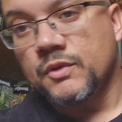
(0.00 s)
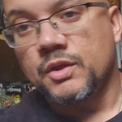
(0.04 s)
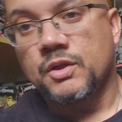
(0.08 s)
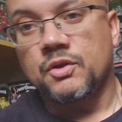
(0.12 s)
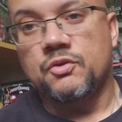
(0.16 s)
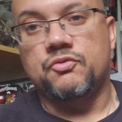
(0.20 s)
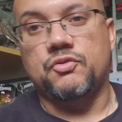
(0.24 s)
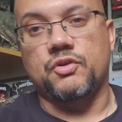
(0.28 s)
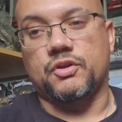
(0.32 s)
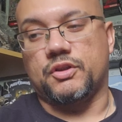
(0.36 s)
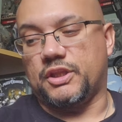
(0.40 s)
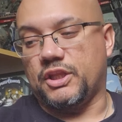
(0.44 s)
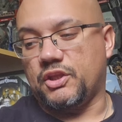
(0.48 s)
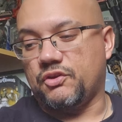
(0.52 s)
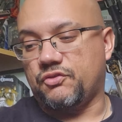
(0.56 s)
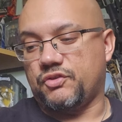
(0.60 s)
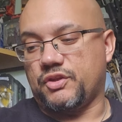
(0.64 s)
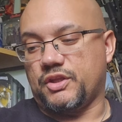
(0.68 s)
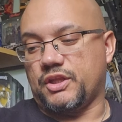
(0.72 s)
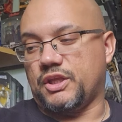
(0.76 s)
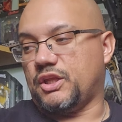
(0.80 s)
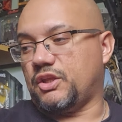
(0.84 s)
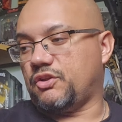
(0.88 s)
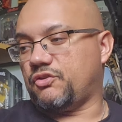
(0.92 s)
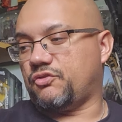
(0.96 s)
So this
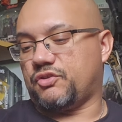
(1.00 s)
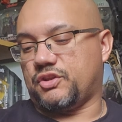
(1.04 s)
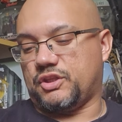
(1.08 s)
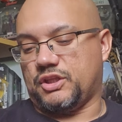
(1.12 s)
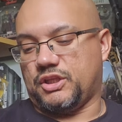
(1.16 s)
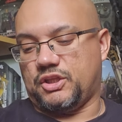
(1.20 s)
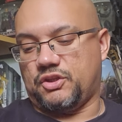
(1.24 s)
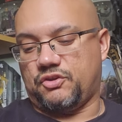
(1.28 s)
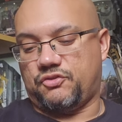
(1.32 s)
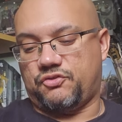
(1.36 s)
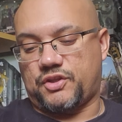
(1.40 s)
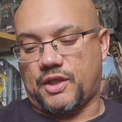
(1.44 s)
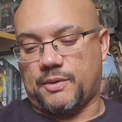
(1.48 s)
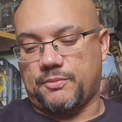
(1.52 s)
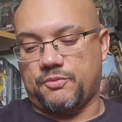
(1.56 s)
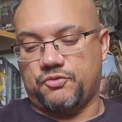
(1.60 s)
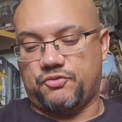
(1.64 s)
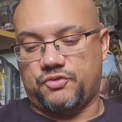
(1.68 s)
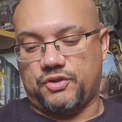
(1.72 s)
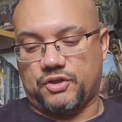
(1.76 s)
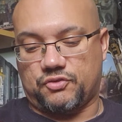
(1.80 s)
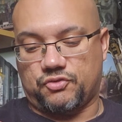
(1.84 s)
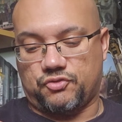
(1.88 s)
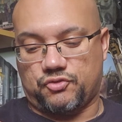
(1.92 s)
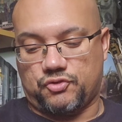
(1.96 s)
is the
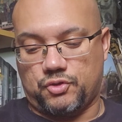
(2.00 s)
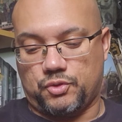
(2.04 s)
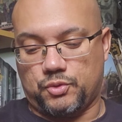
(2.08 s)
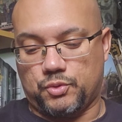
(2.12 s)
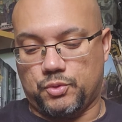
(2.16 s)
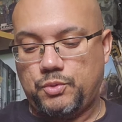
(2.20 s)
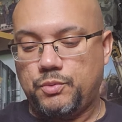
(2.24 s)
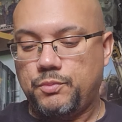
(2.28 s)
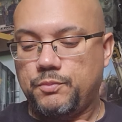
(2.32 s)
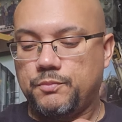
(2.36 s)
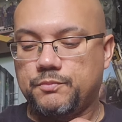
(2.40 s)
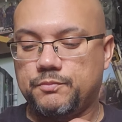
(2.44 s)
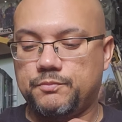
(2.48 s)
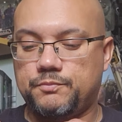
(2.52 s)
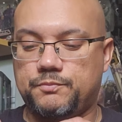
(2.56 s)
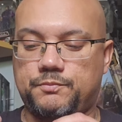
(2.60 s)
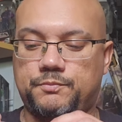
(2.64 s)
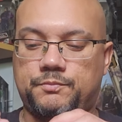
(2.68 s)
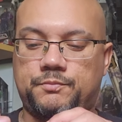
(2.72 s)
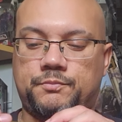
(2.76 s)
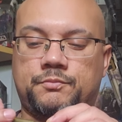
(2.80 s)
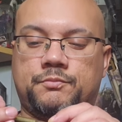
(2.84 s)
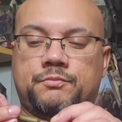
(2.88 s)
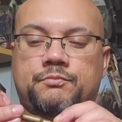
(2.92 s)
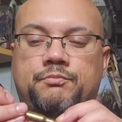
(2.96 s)
7.62
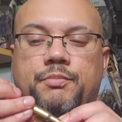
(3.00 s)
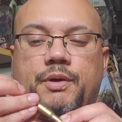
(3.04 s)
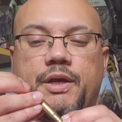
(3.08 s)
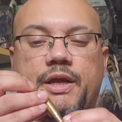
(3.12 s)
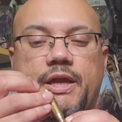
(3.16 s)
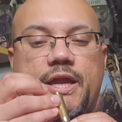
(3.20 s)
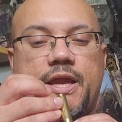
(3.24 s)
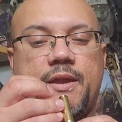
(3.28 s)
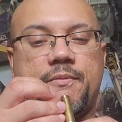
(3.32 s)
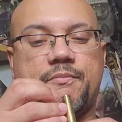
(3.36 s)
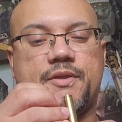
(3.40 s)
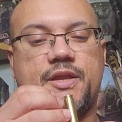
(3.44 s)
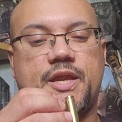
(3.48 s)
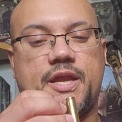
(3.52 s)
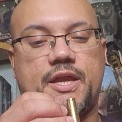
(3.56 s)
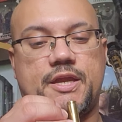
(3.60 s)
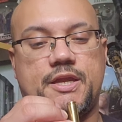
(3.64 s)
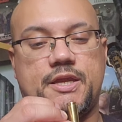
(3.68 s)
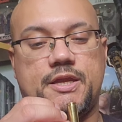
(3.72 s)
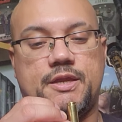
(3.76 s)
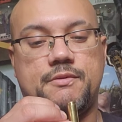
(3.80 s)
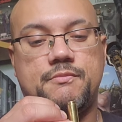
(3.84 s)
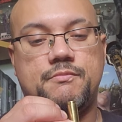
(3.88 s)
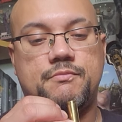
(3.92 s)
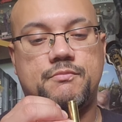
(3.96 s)
by
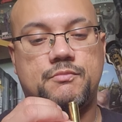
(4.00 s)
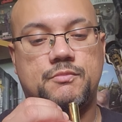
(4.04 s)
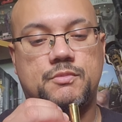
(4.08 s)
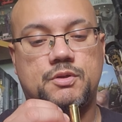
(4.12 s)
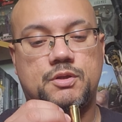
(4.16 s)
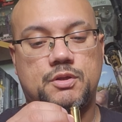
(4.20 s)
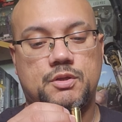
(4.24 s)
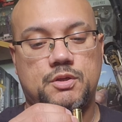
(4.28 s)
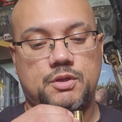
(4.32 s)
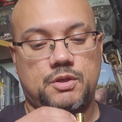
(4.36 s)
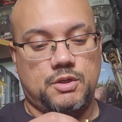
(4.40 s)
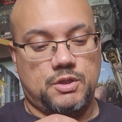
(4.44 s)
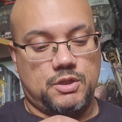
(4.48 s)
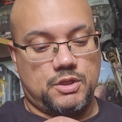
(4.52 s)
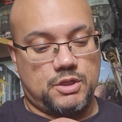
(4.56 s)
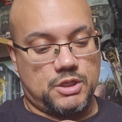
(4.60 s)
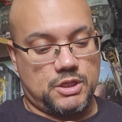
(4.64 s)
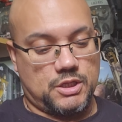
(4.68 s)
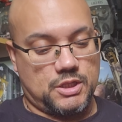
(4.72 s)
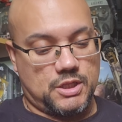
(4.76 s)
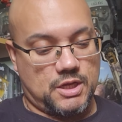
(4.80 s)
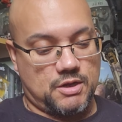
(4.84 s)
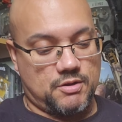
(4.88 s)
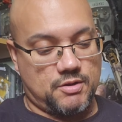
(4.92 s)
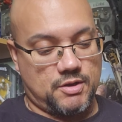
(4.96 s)
MKE,
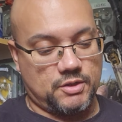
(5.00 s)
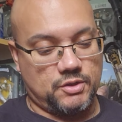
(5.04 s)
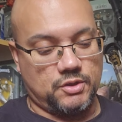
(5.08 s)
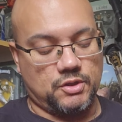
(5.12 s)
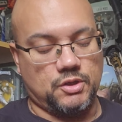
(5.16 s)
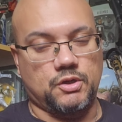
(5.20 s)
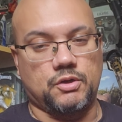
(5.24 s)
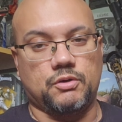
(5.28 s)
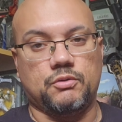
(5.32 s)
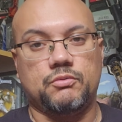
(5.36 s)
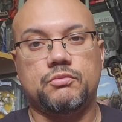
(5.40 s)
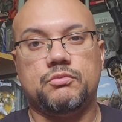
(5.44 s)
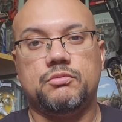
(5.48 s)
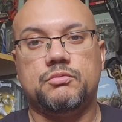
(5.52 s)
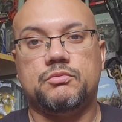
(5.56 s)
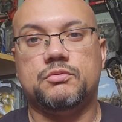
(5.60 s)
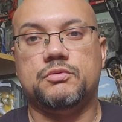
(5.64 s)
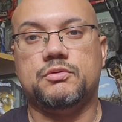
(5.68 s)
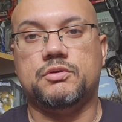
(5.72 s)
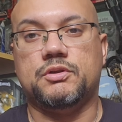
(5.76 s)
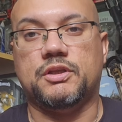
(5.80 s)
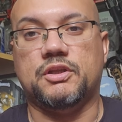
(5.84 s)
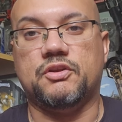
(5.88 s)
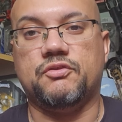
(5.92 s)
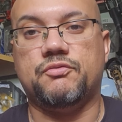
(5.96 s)
and how I know
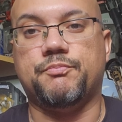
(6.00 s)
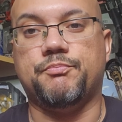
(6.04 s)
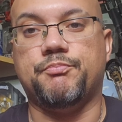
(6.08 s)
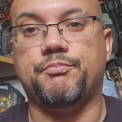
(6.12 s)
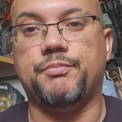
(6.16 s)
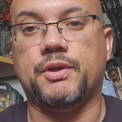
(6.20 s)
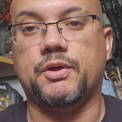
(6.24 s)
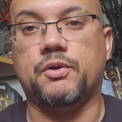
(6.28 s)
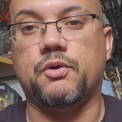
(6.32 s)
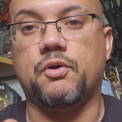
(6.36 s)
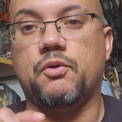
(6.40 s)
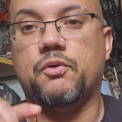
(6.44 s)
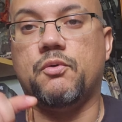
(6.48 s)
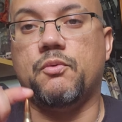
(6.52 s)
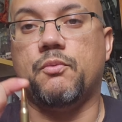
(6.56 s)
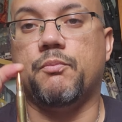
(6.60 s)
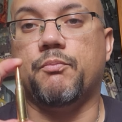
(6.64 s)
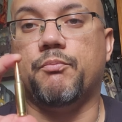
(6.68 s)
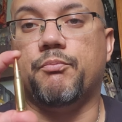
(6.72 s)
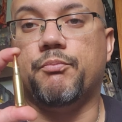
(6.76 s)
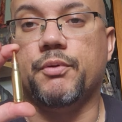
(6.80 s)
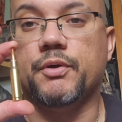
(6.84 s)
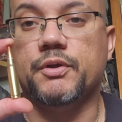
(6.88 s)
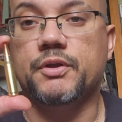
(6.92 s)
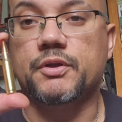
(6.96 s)
this big
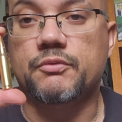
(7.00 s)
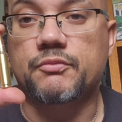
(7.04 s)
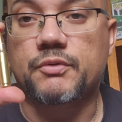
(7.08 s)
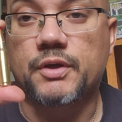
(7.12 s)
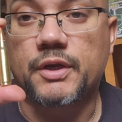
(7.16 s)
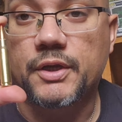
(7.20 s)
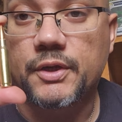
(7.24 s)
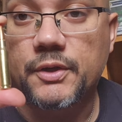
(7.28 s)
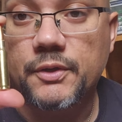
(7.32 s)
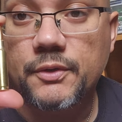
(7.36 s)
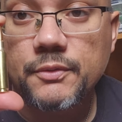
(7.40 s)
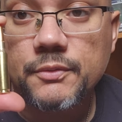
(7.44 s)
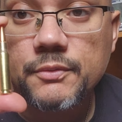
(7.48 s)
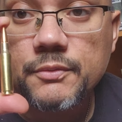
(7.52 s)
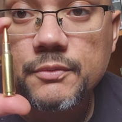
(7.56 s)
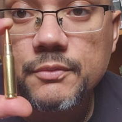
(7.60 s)
old bullet right here,